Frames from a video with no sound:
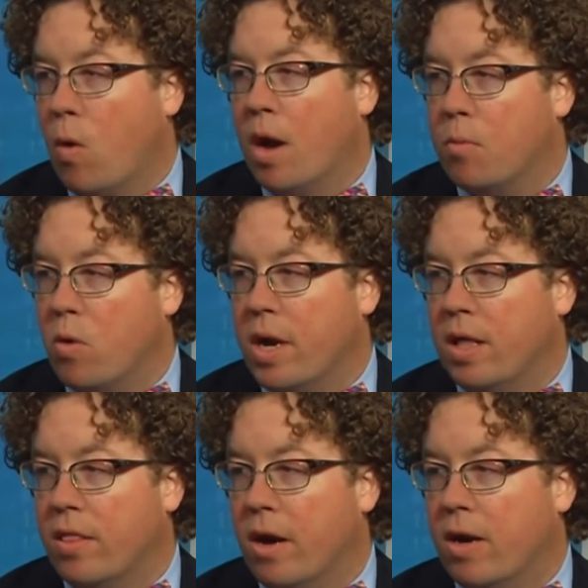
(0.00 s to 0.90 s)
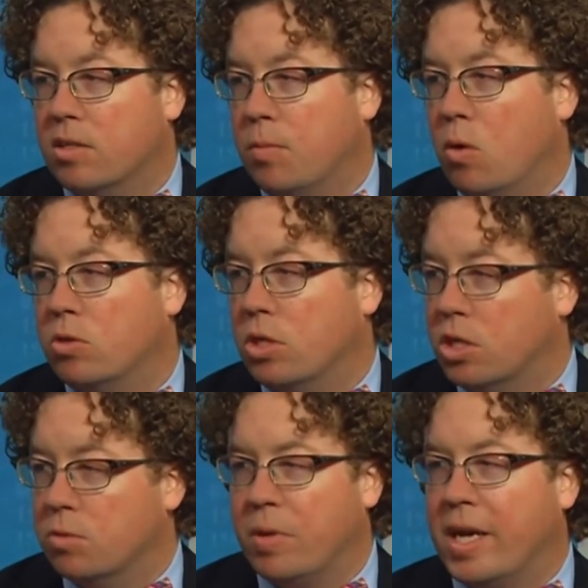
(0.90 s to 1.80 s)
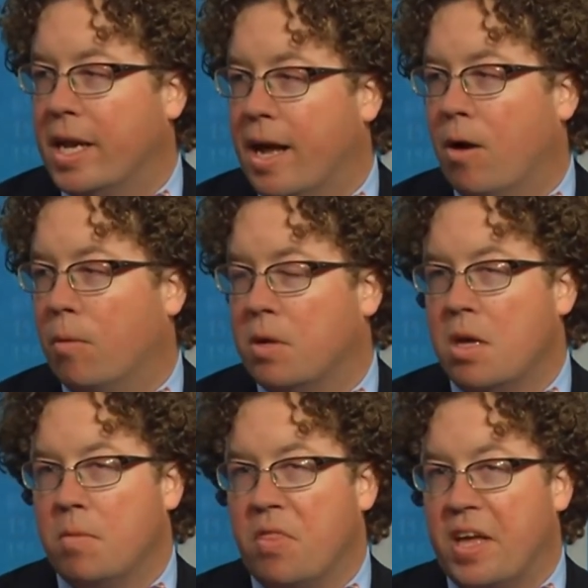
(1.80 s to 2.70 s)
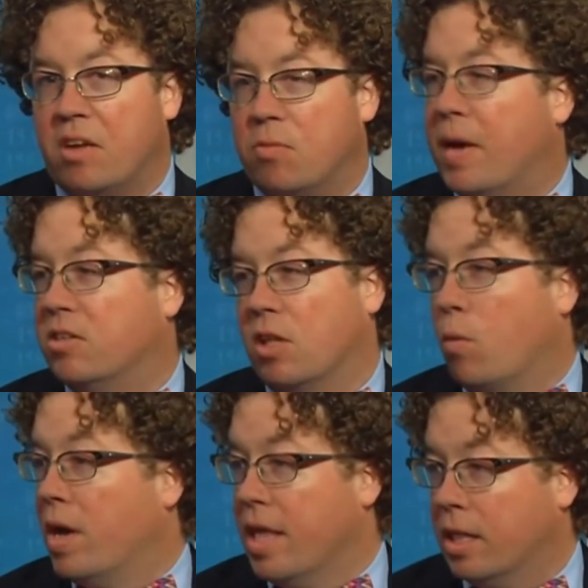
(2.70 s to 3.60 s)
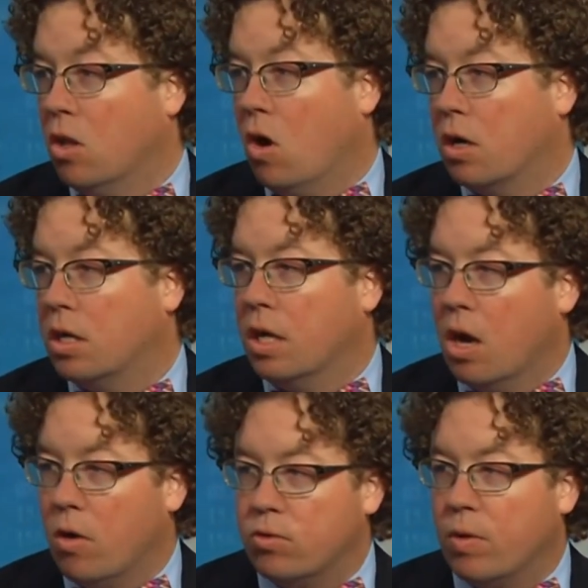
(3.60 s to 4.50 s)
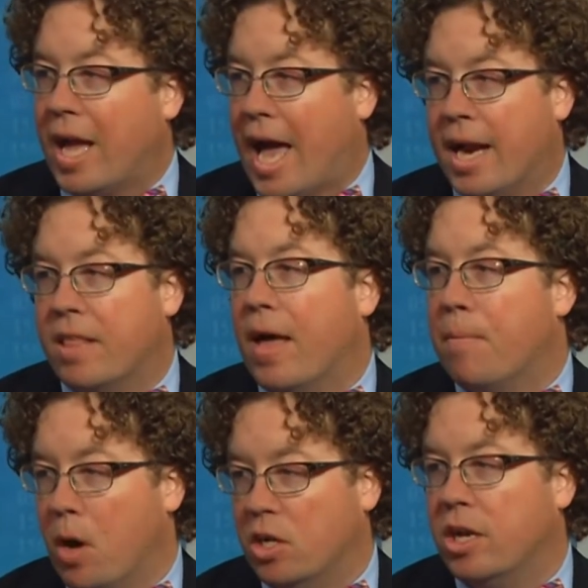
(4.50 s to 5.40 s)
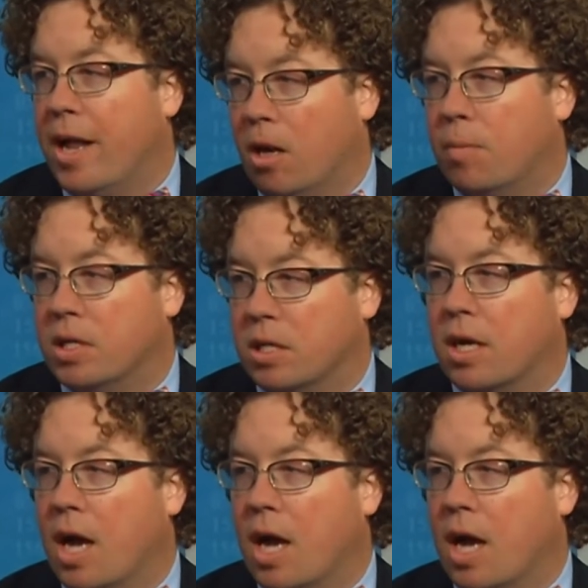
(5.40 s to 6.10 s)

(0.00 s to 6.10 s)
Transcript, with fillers: they want to put in there as opposed to just picking out things based on the way they look. You know, it's really adding that budget element to the